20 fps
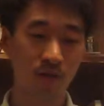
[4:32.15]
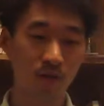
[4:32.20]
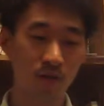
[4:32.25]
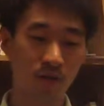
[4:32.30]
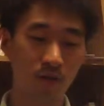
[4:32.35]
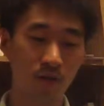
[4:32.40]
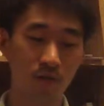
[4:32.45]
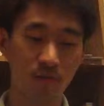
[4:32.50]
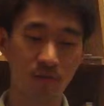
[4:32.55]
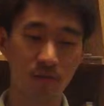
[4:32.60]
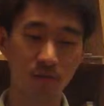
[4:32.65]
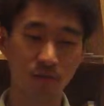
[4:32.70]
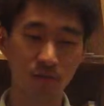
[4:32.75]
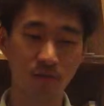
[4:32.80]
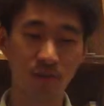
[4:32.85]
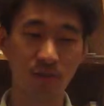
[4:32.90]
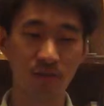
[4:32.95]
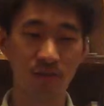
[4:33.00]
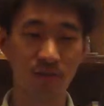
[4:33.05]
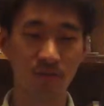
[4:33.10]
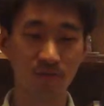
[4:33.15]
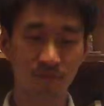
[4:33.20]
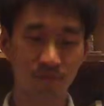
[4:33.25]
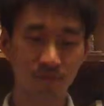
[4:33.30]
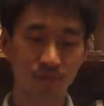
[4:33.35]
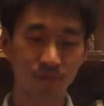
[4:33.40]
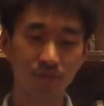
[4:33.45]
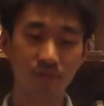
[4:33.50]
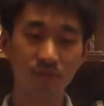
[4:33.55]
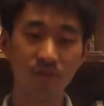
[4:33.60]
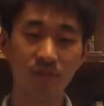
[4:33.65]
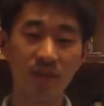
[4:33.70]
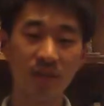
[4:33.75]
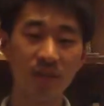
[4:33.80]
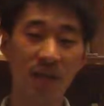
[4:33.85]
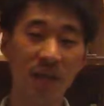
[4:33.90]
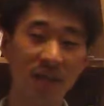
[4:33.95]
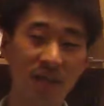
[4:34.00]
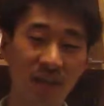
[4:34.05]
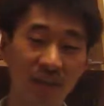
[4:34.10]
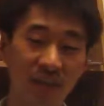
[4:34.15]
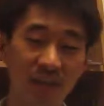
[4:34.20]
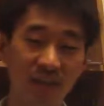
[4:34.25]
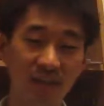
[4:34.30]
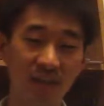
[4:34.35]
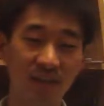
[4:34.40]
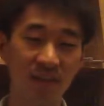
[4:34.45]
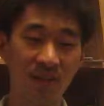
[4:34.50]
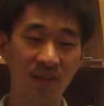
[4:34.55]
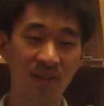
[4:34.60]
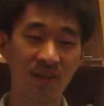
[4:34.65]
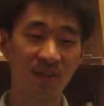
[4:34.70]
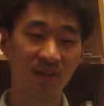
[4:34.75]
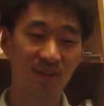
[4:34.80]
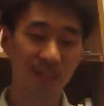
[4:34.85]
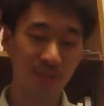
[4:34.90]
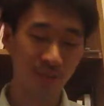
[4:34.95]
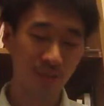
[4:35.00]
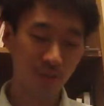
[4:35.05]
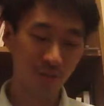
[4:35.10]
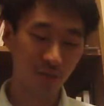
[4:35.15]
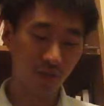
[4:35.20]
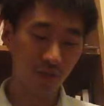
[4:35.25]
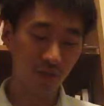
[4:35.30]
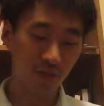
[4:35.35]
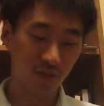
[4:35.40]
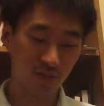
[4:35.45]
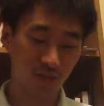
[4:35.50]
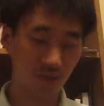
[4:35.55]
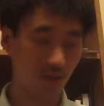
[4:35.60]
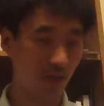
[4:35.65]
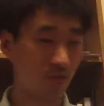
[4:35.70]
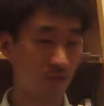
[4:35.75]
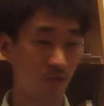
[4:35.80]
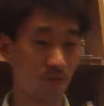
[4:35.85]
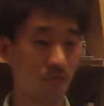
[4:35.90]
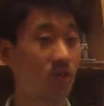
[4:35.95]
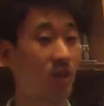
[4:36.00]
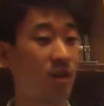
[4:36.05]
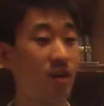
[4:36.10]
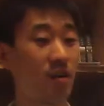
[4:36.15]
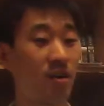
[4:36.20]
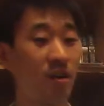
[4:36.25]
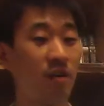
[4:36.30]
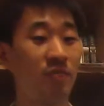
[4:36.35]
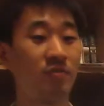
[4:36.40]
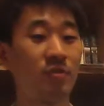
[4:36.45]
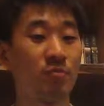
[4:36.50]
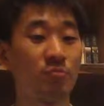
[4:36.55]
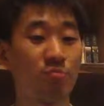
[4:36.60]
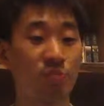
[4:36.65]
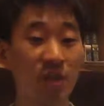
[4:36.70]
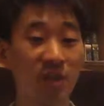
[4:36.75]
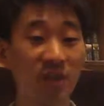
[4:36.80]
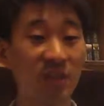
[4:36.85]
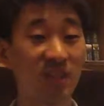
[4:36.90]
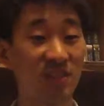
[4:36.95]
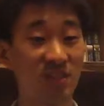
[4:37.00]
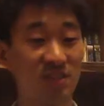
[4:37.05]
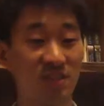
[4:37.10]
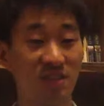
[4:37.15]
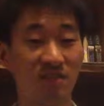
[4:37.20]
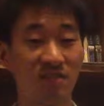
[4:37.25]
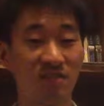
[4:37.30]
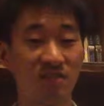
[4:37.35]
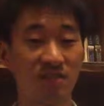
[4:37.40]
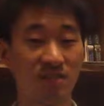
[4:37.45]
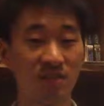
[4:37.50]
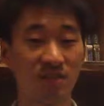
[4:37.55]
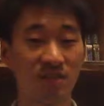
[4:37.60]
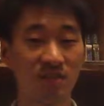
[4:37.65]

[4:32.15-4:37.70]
Um, I'm doing this. And then, that's when I decide to take off the braking assist.